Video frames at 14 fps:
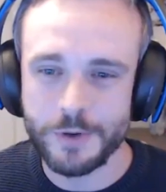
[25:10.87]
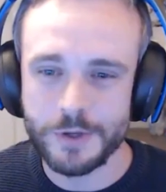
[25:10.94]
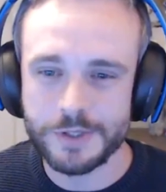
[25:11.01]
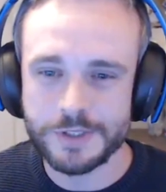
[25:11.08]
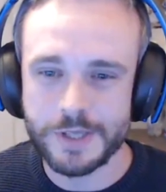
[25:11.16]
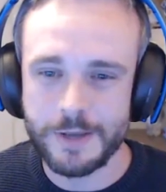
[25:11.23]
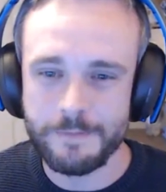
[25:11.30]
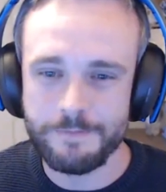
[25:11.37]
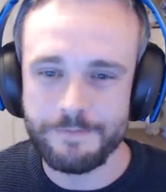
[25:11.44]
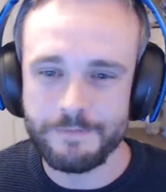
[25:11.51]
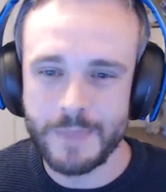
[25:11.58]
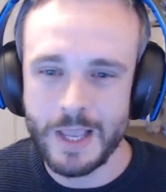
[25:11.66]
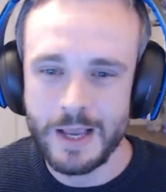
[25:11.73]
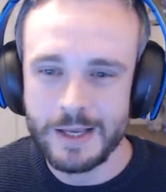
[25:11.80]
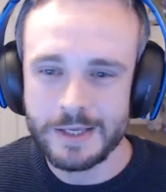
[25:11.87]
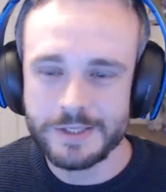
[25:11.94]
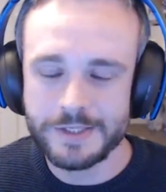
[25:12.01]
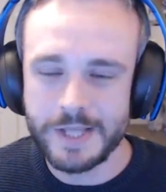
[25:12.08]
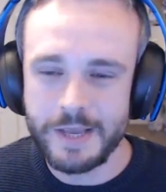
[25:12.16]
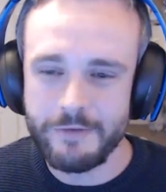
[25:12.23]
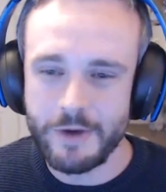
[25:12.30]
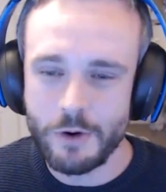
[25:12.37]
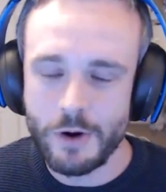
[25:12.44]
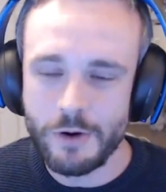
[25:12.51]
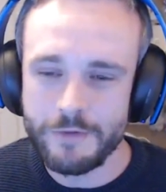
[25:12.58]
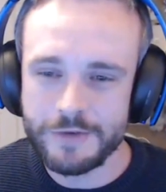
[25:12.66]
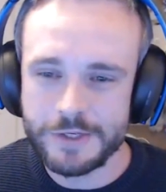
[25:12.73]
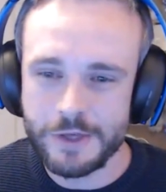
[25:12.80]
But Steve, I'll
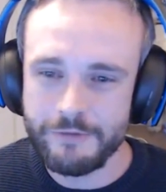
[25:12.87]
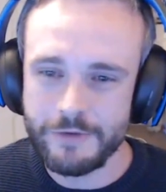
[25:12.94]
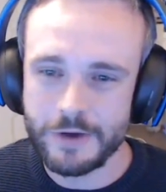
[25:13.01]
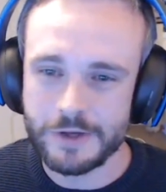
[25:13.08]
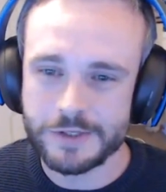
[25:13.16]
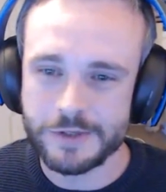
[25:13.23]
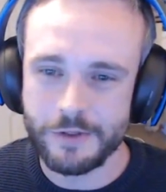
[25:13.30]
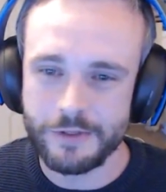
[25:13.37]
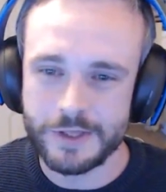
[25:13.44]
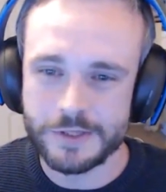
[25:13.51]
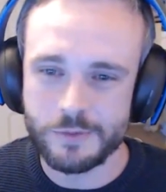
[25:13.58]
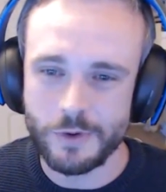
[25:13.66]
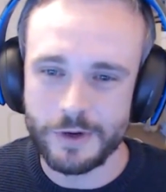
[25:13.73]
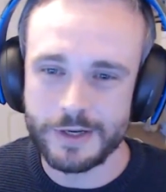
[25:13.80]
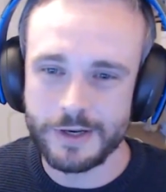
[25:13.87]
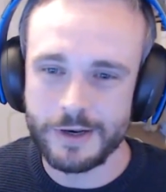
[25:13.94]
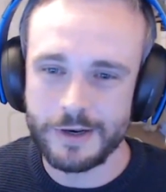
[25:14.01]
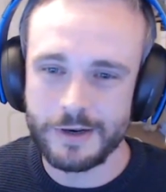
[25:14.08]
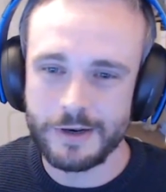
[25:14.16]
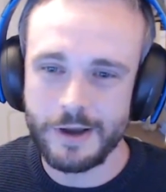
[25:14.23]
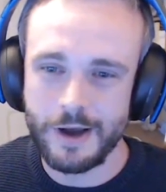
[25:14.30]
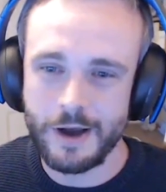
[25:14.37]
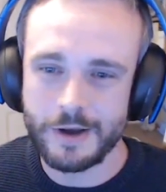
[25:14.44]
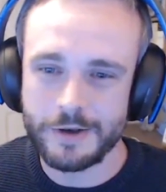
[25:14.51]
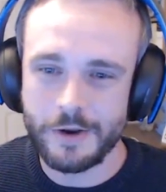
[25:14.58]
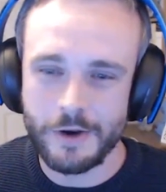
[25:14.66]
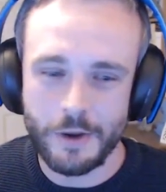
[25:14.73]
go over to you first on this one. I don't